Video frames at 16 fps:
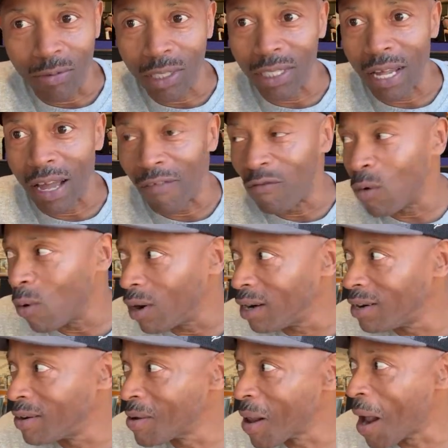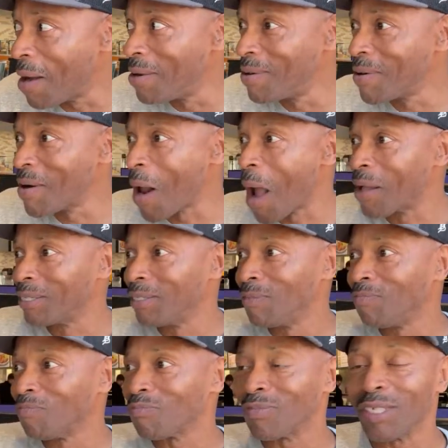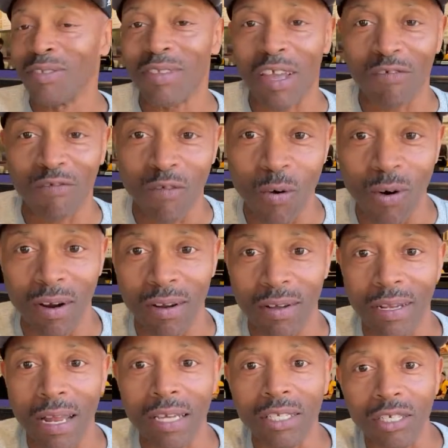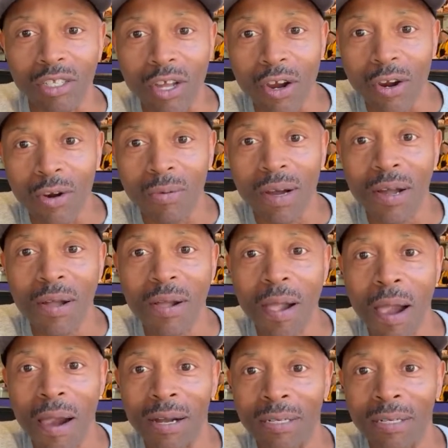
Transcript: What's that? Four. That's, four. That's the third one.